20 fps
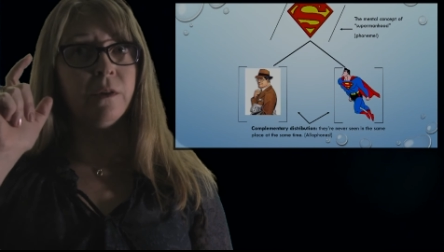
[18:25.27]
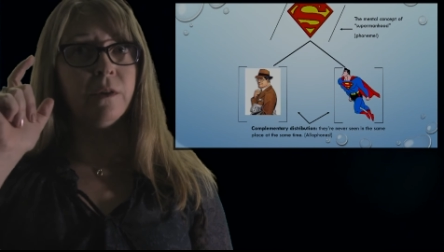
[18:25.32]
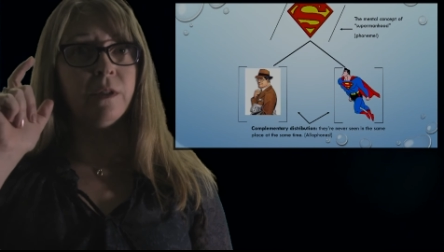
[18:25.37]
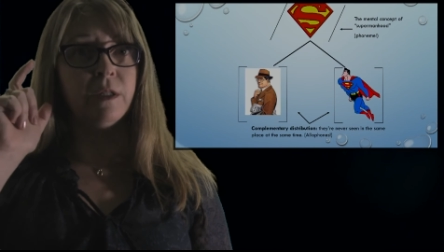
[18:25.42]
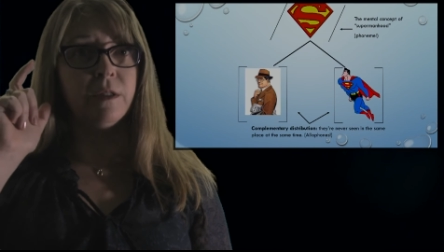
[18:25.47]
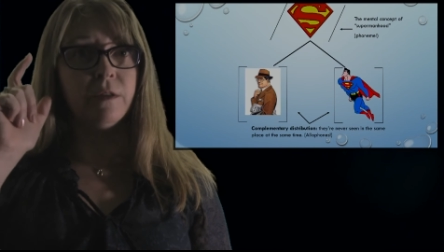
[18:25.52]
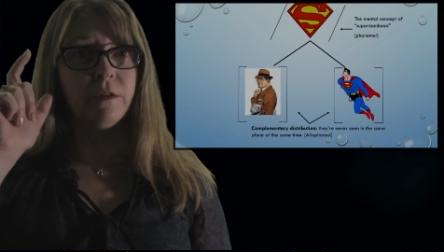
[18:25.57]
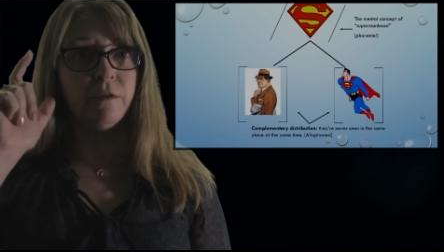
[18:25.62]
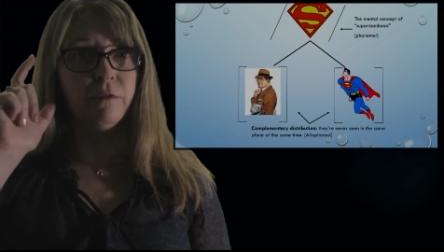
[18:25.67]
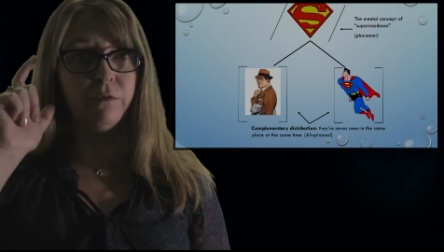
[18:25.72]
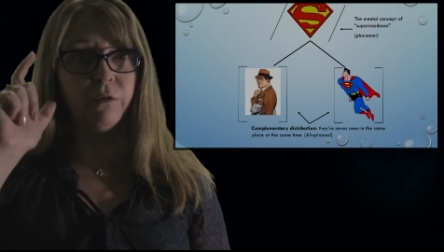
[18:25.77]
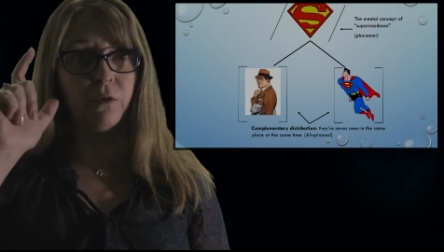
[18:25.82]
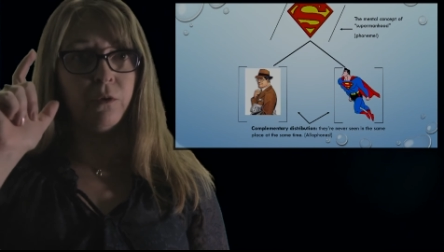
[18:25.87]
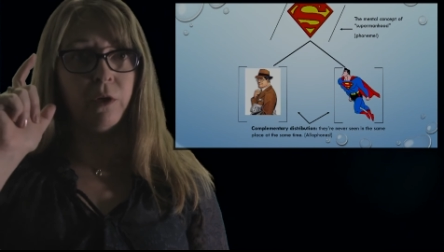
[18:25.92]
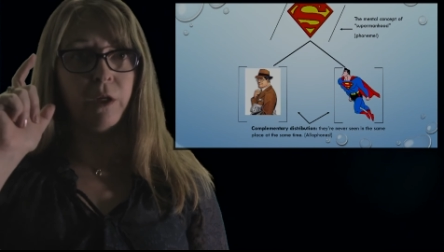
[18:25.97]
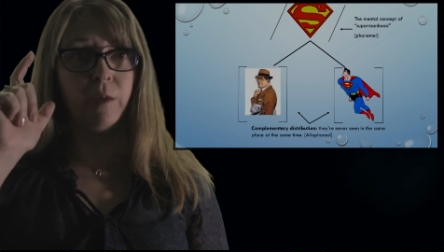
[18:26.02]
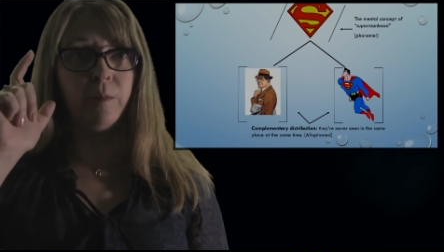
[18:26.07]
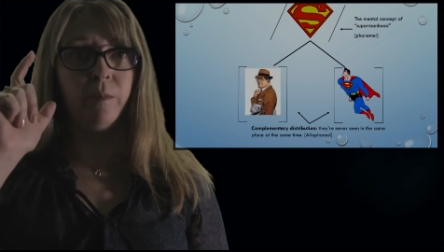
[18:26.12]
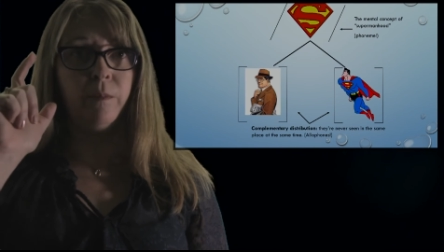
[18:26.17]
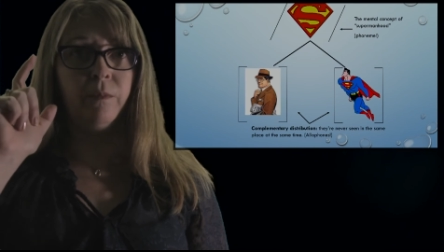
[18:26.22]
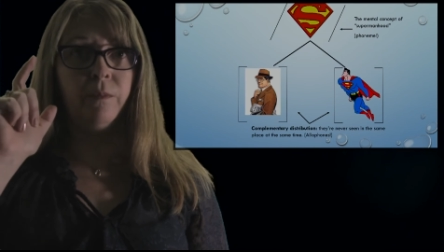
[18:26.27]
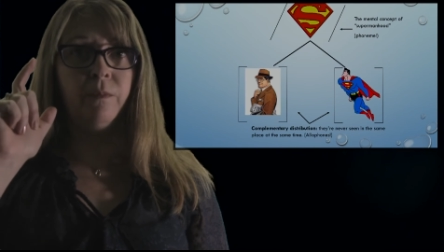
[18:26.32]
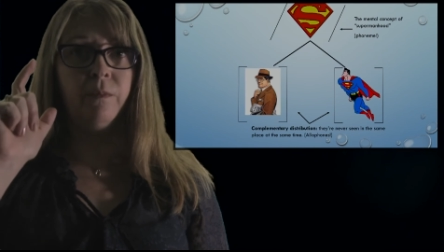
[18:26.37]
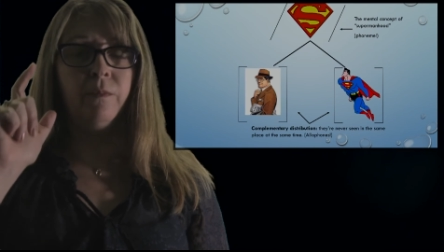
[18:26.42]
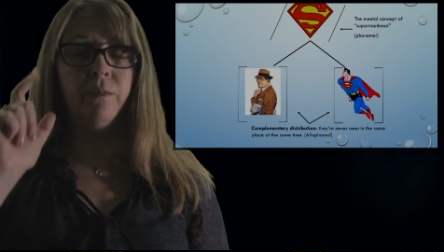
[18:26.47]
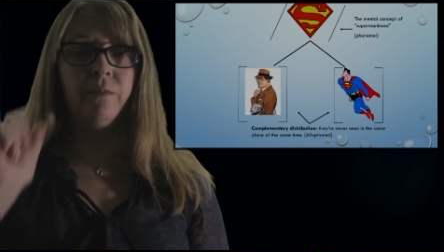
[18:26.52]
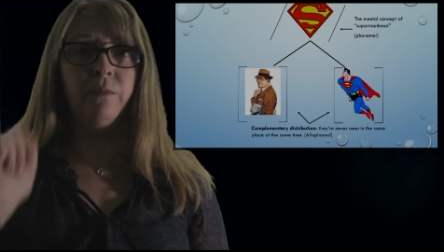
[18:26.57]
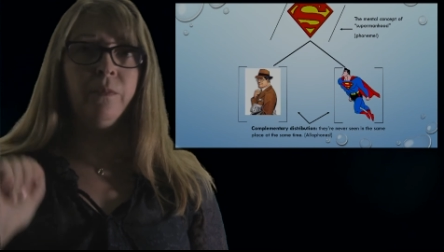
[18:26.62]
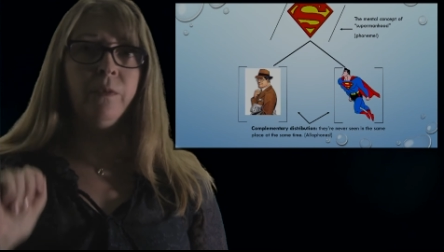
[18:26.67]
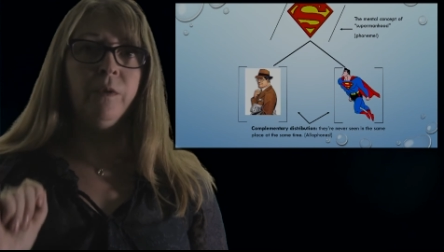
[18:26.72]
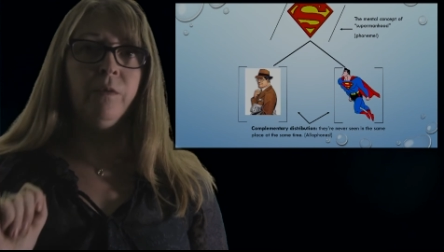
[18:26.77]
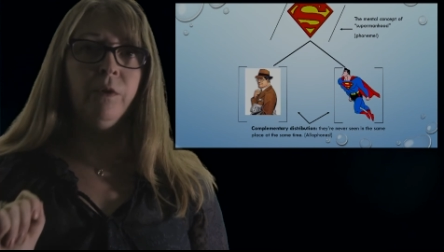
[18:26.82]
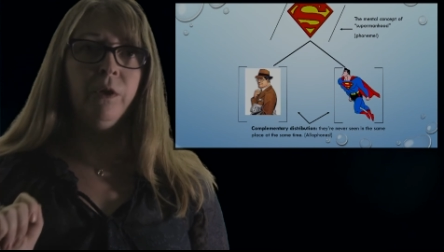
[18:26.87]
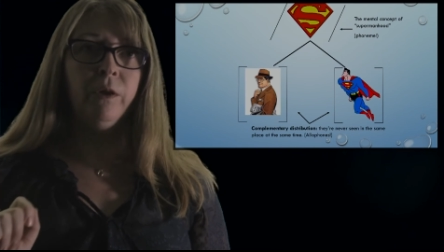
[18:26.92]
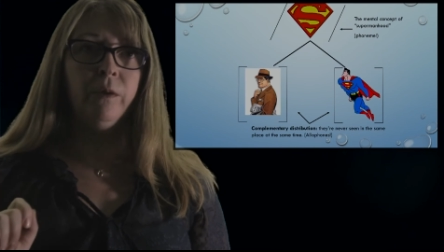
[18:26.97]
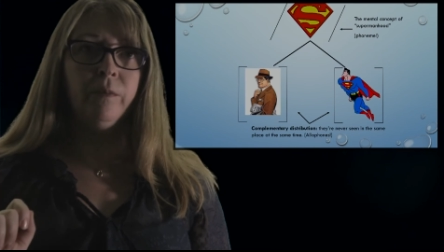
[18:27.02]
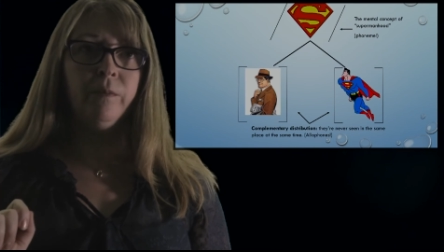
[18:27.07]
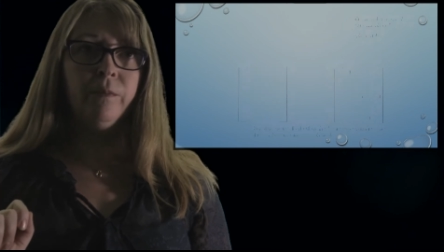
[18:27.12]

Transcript: is a phoneme, right?